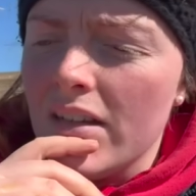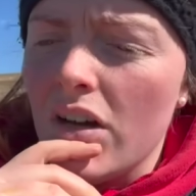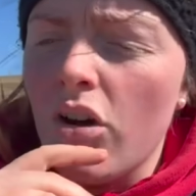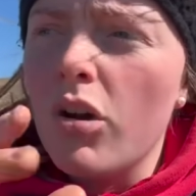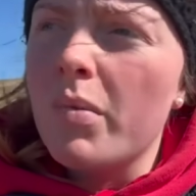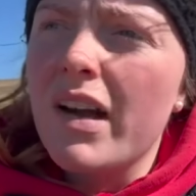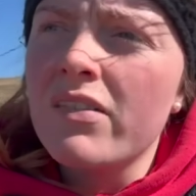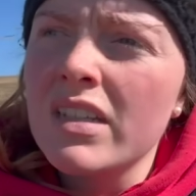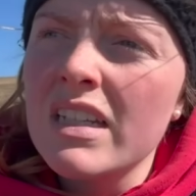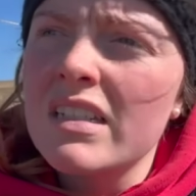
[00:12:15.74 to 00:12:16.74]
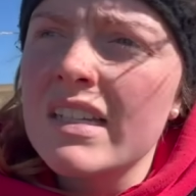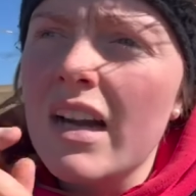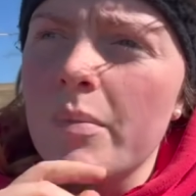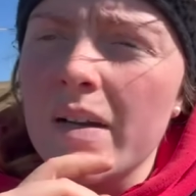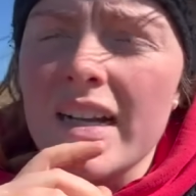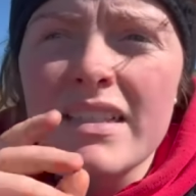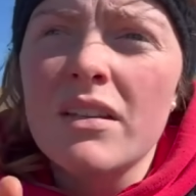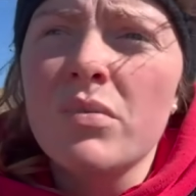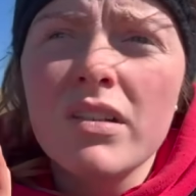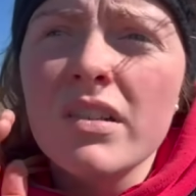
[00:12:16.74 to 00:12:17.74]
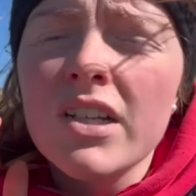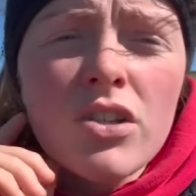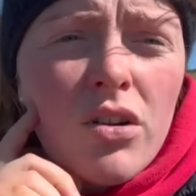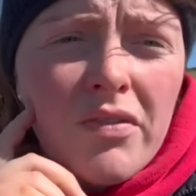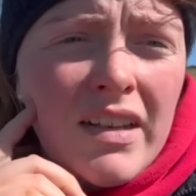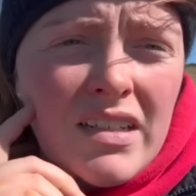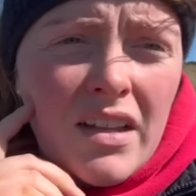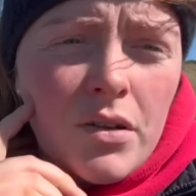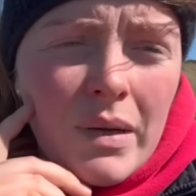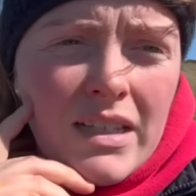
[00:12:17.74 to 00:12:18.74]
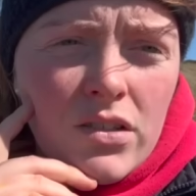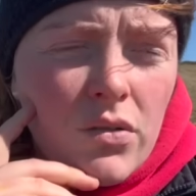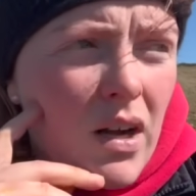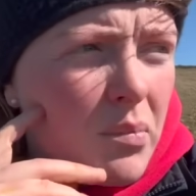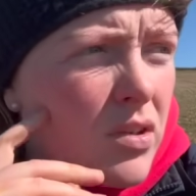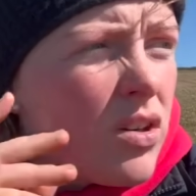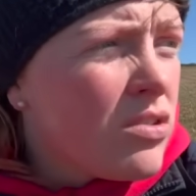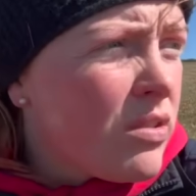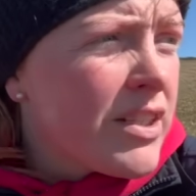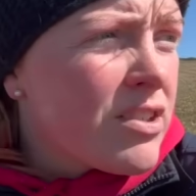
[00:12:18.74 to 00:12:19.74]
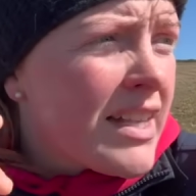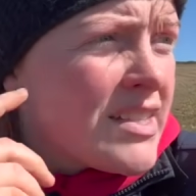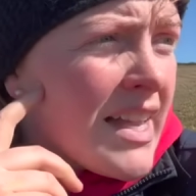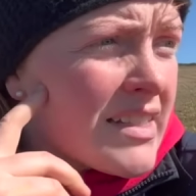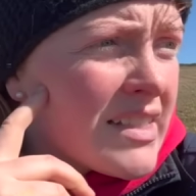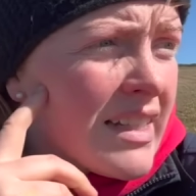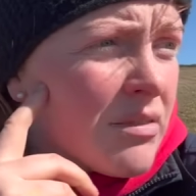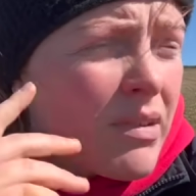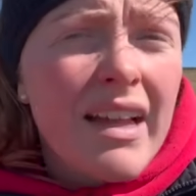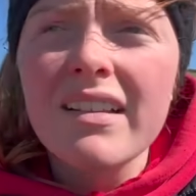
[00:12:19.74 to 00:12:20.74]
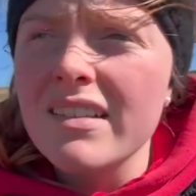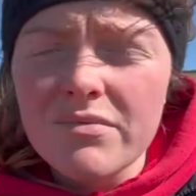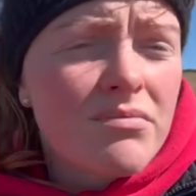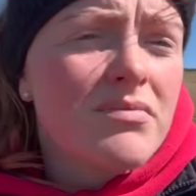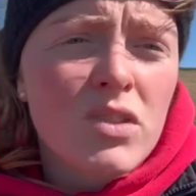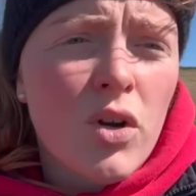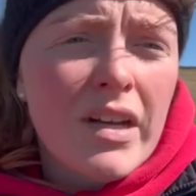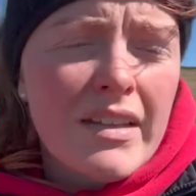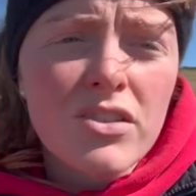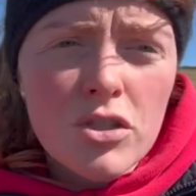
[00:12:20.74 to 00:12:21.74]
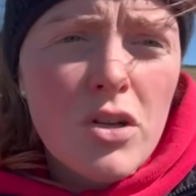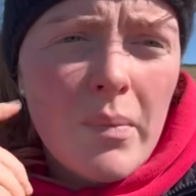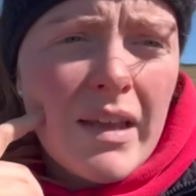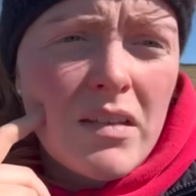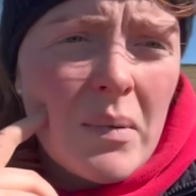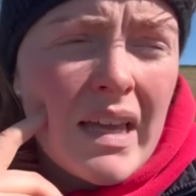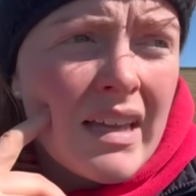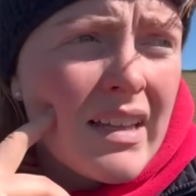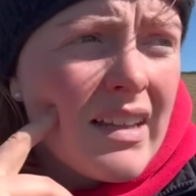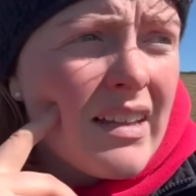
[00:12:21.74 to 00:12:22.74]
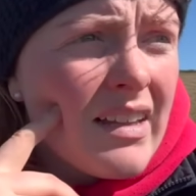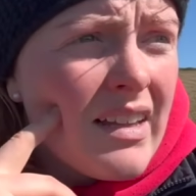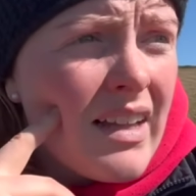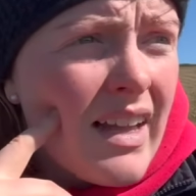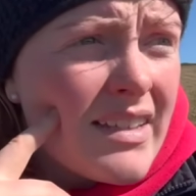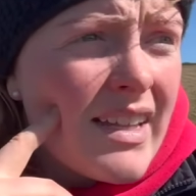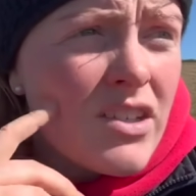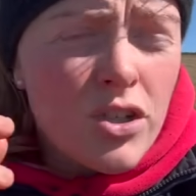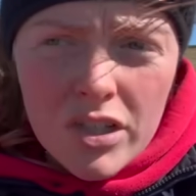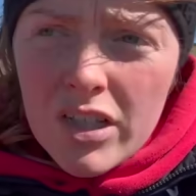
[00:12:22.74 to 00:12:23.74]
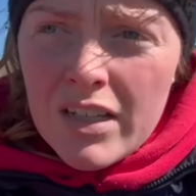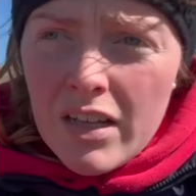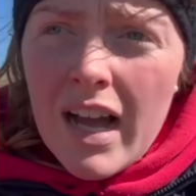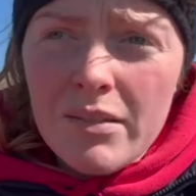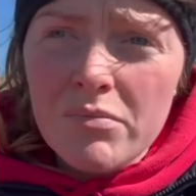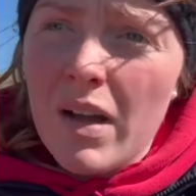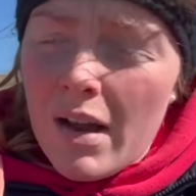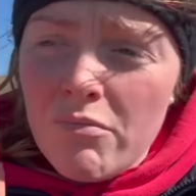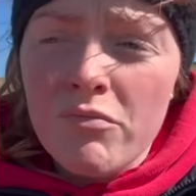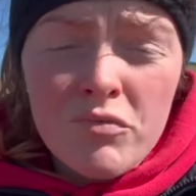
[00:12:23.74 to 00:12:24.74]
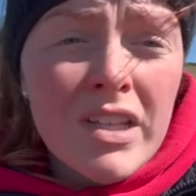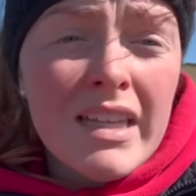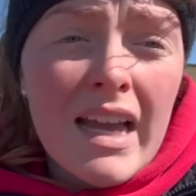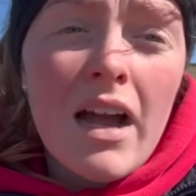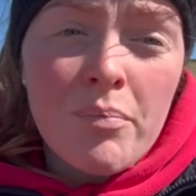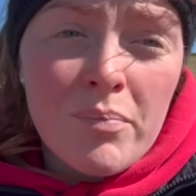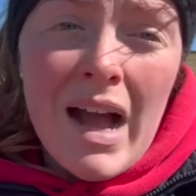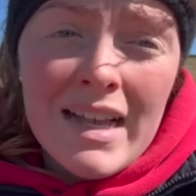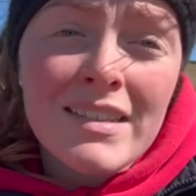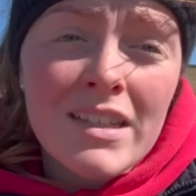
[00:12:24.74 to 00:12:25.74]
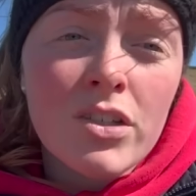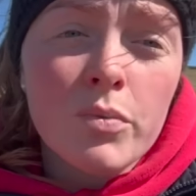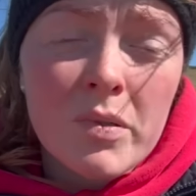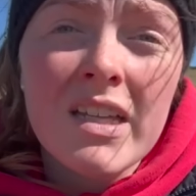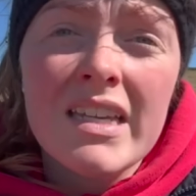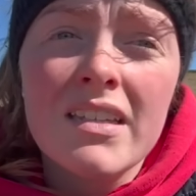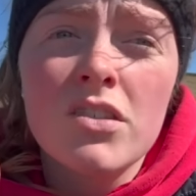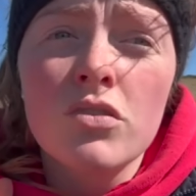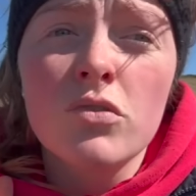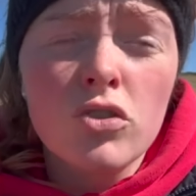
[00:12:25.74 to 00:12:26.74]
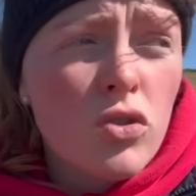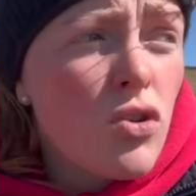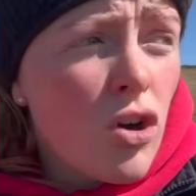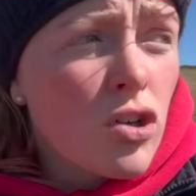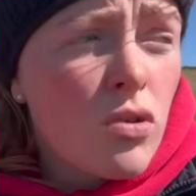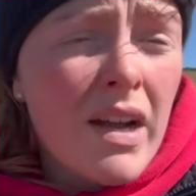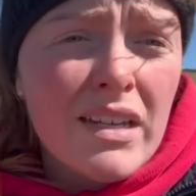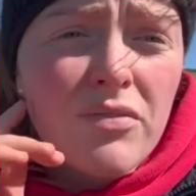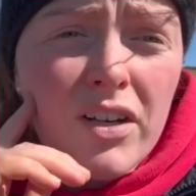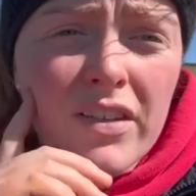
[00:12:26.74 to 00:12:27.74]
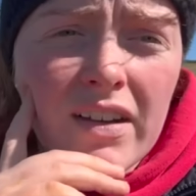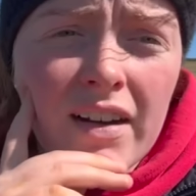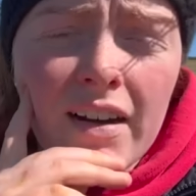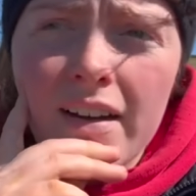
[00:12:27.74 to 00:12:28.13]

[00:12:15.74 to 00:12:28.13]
Oh, but I really need to get up here. I said, well, can you not find another way to go up? Oh, no, I tried yesterday. Well, sorry, it's just not meant to be. I said, I'm really asking you, please, do not go any further.